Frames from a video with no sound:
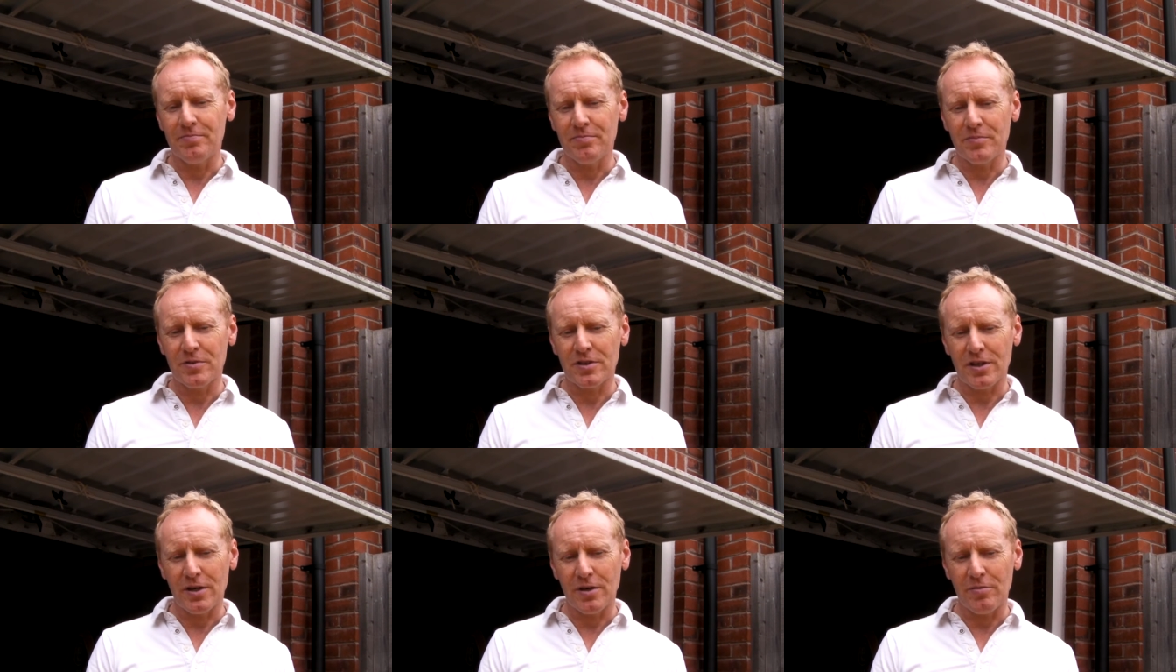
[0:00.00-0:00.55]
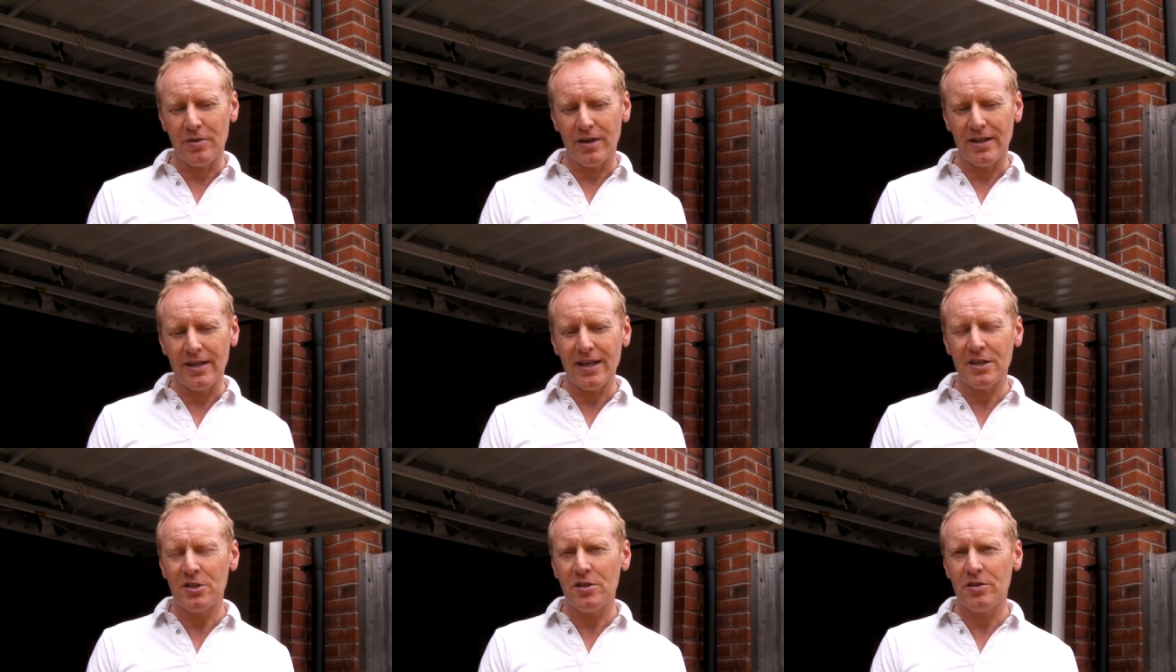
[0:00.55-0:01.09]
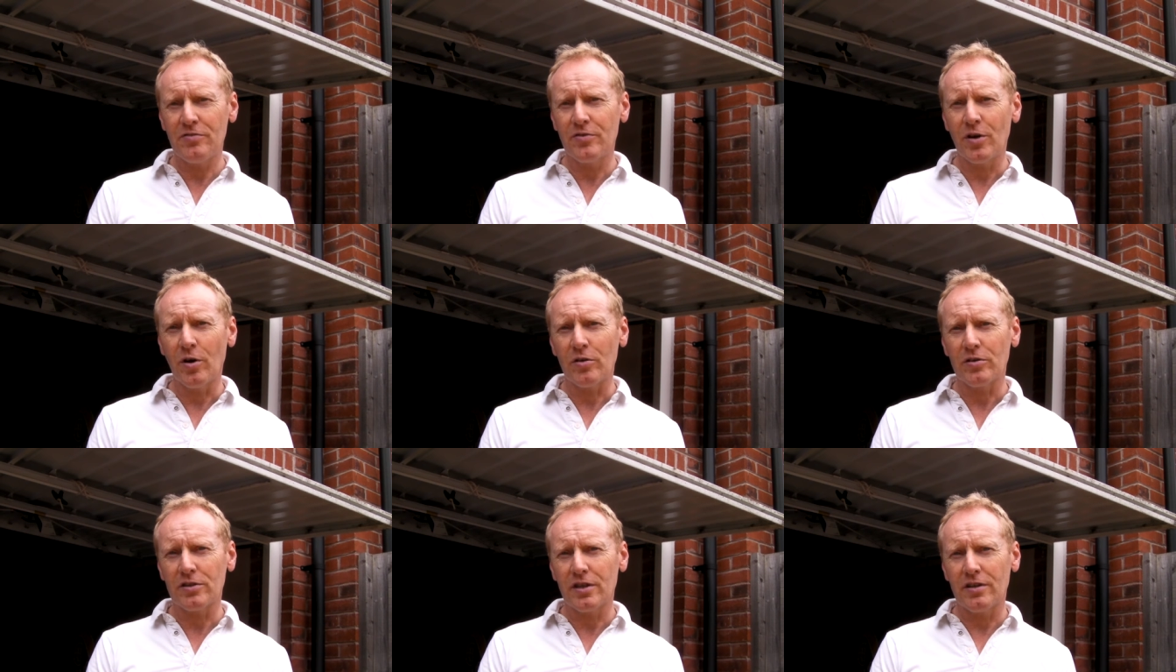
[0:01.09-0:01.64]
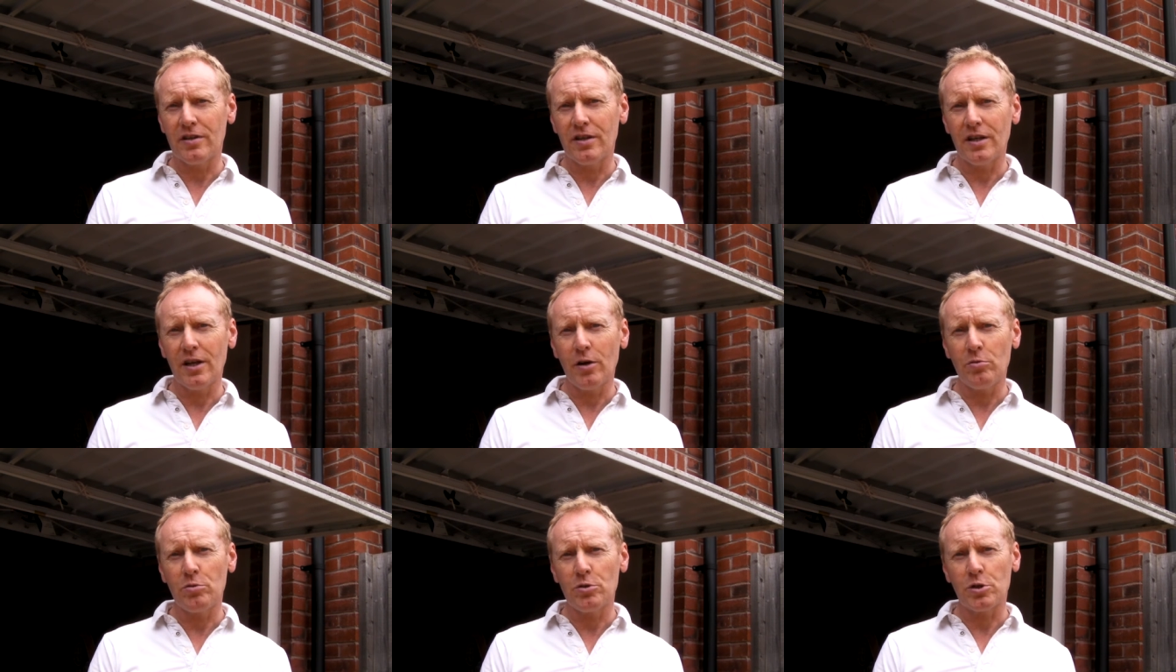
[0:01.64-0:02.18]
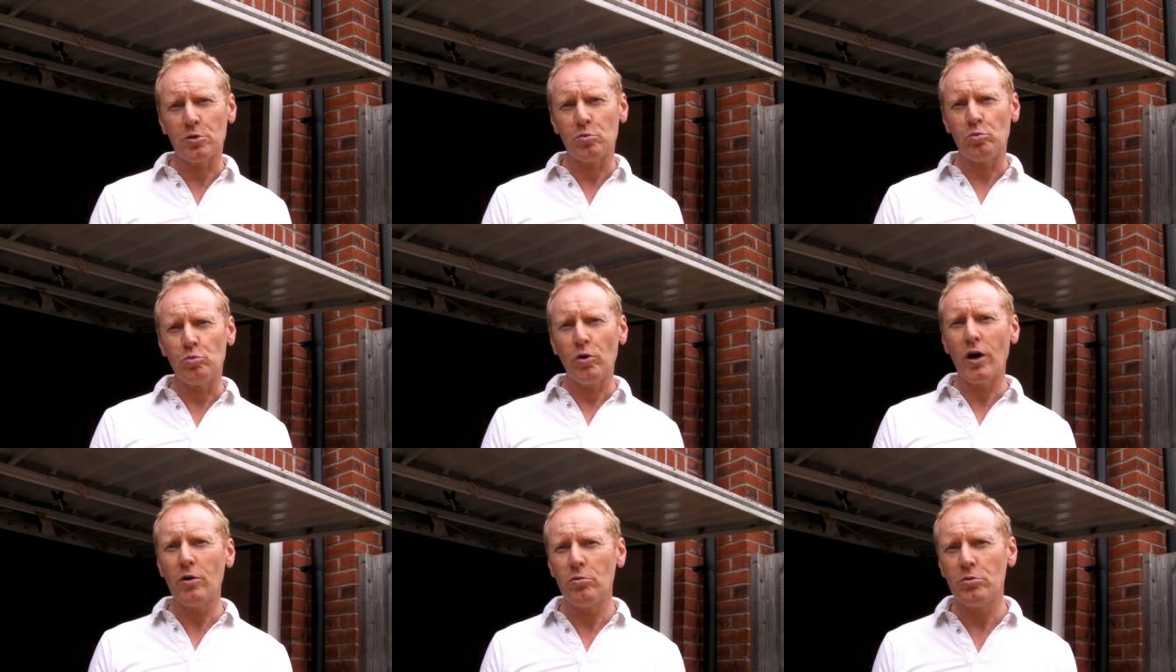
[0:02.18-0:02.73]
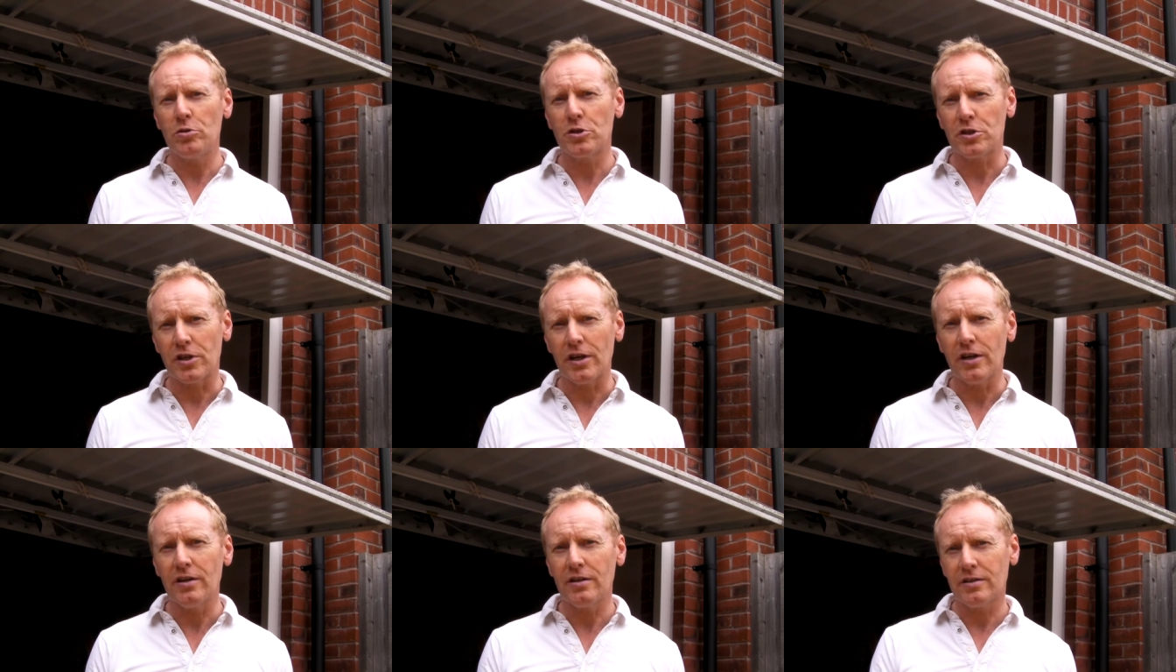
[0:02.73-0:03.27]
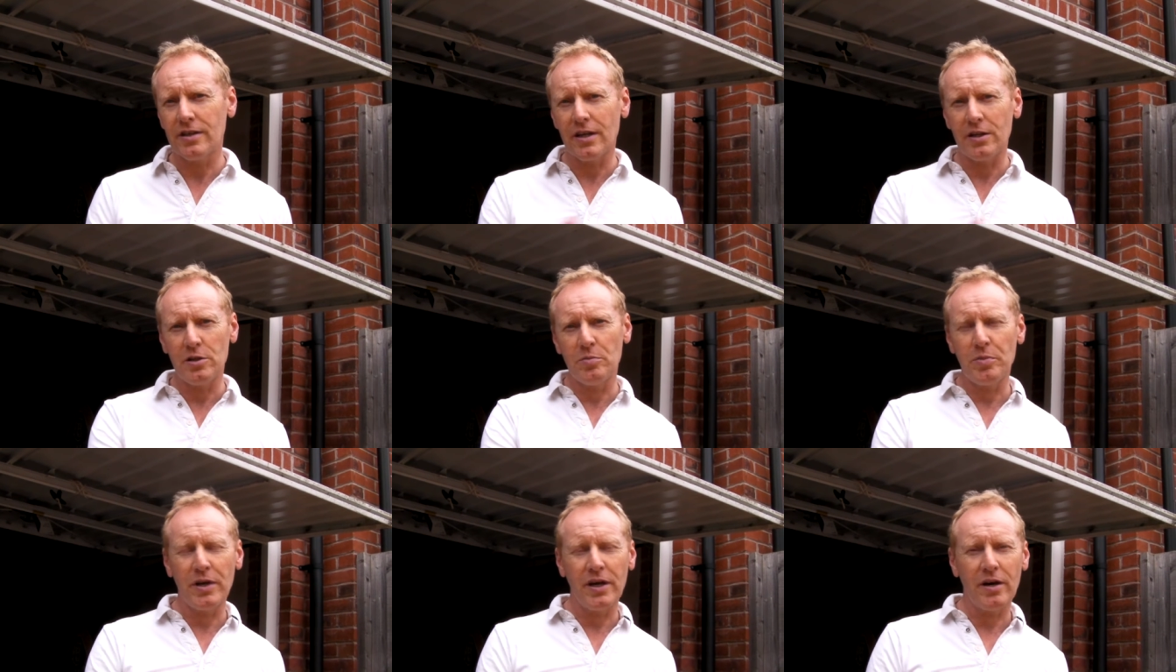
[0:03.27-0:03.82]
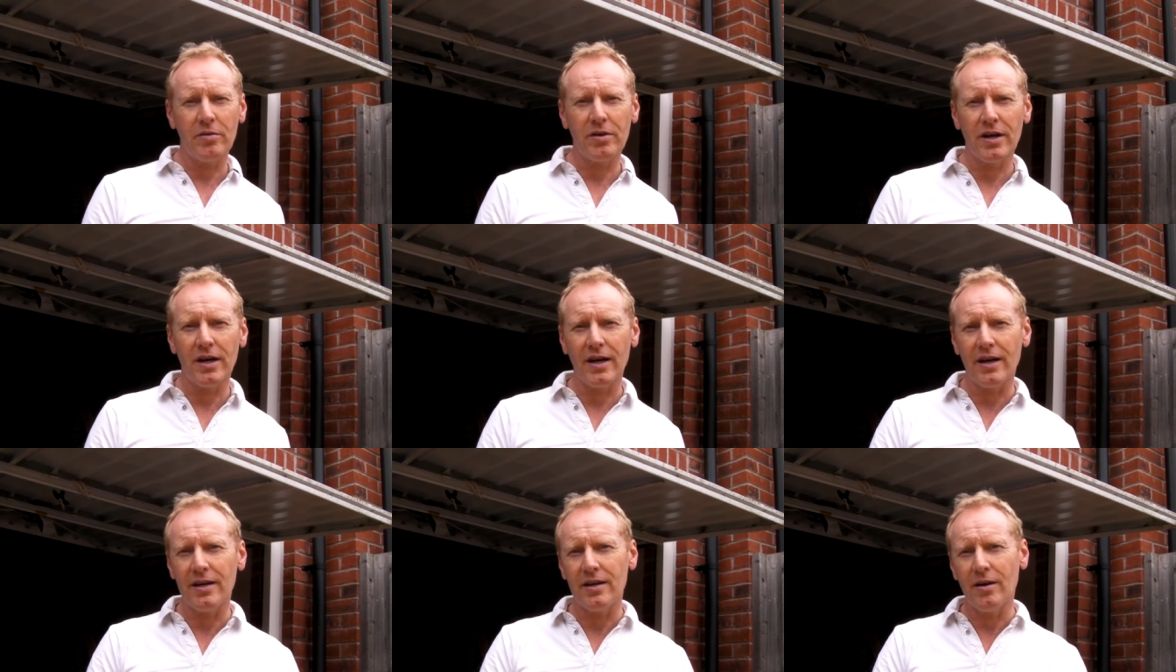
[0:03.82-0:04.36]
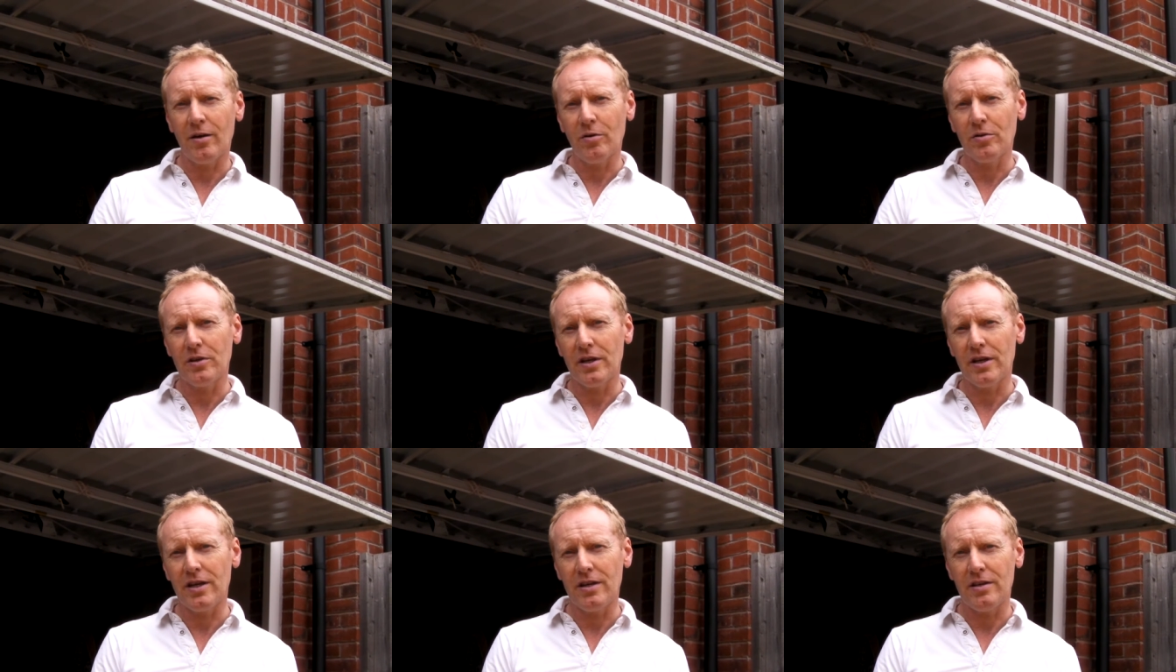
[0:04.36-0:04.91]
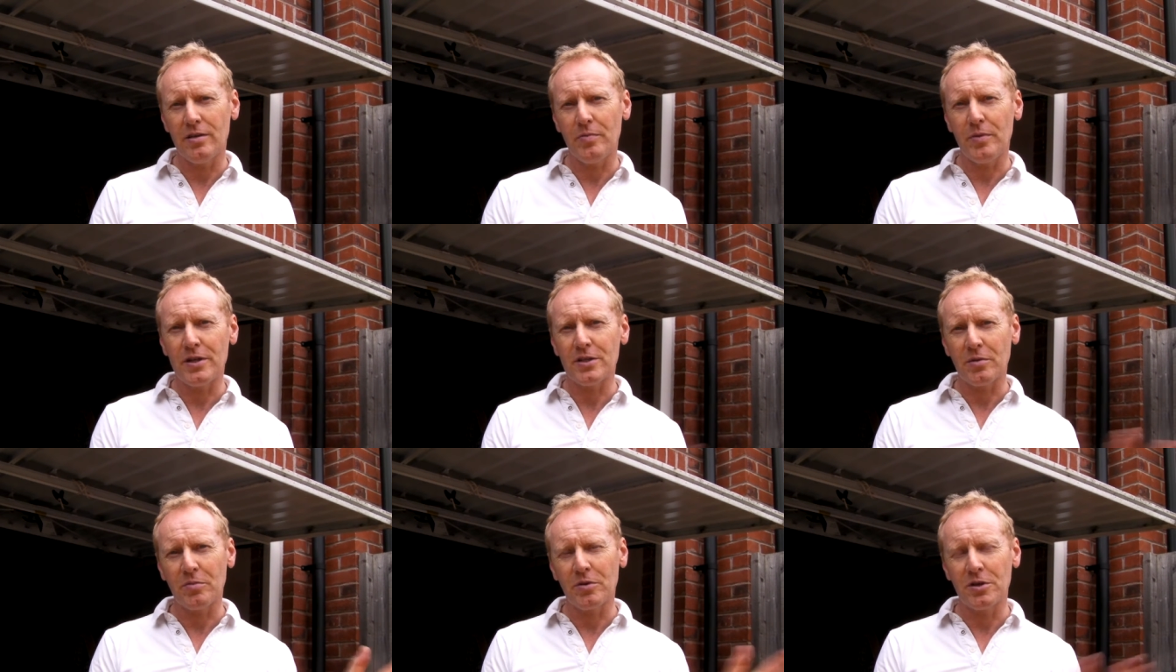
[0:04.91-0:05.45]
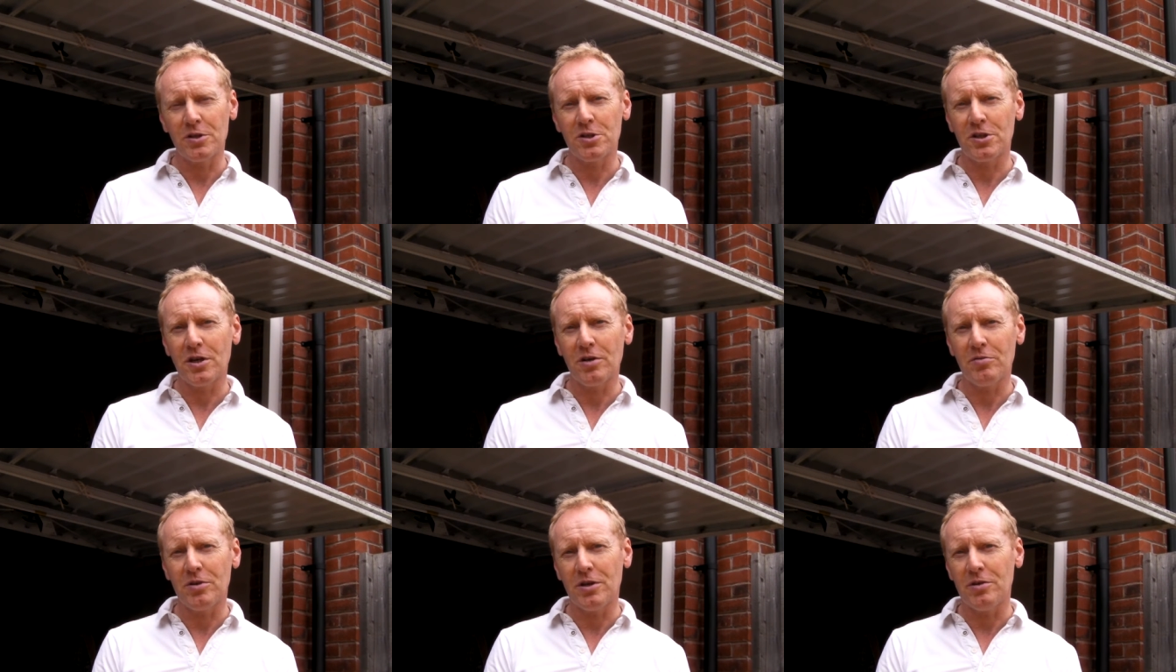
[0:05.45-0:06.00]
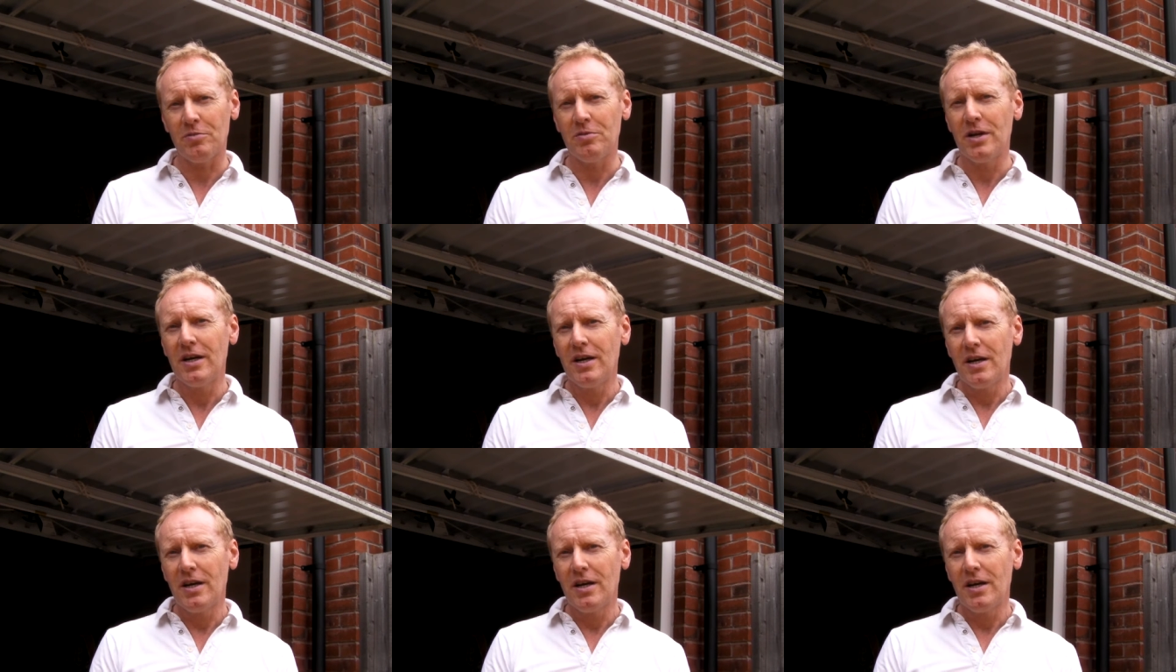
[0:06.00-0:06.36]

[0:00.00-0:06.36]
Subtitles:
So unless you've got the Lotus Roadster, then you'll be okay on the bit I'm going to show you,